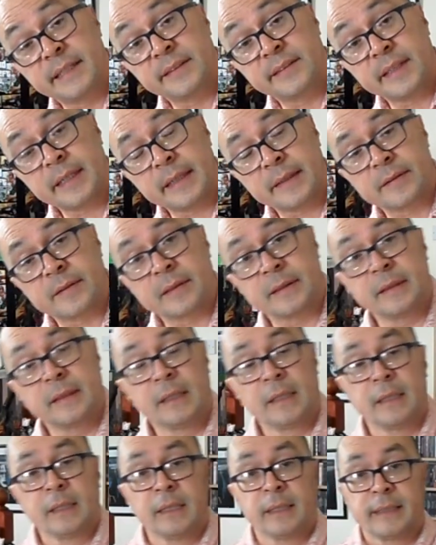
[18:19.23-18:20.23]
is it.
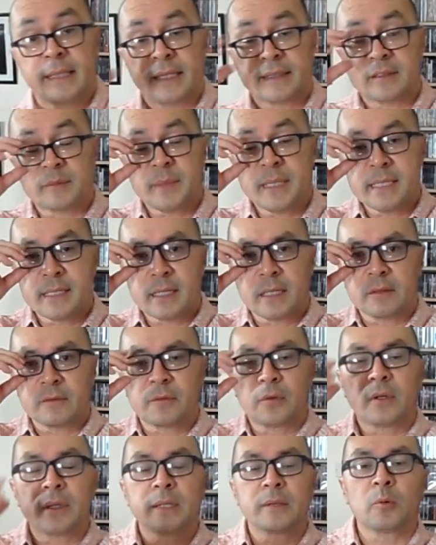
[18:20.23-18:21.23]
That is me done
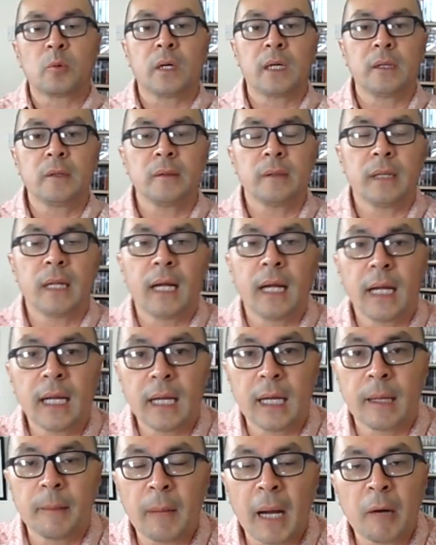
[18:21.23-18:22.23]
for a little while.
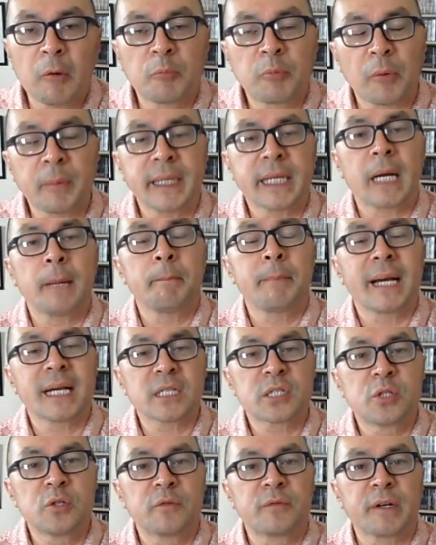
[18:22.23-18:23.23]
I'll probably come
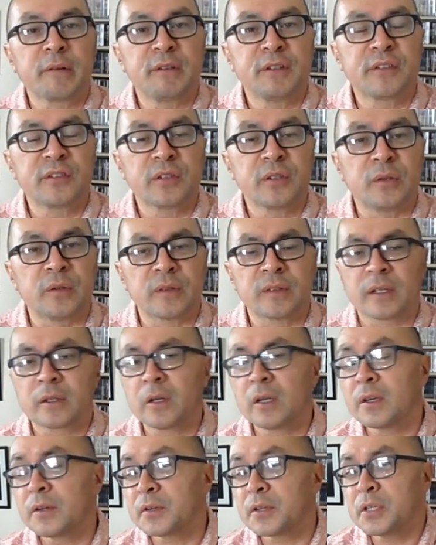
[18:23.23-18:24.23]
back to you very soon because I've
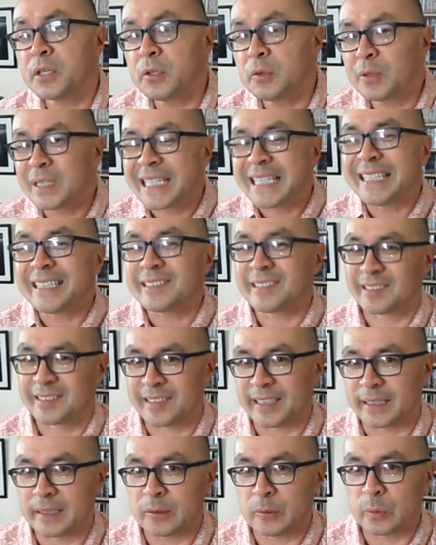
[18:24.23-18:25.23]
got a lot of new Kiss
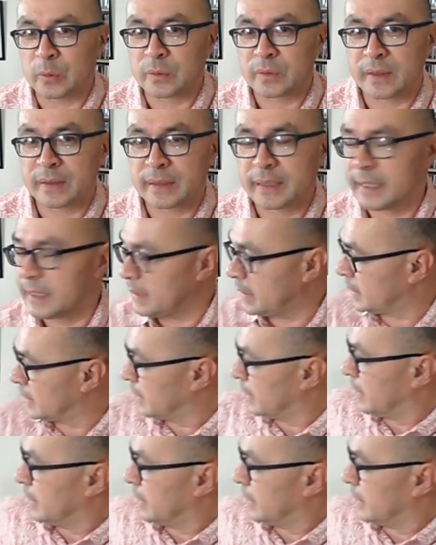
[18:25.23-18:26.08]
singles, okay?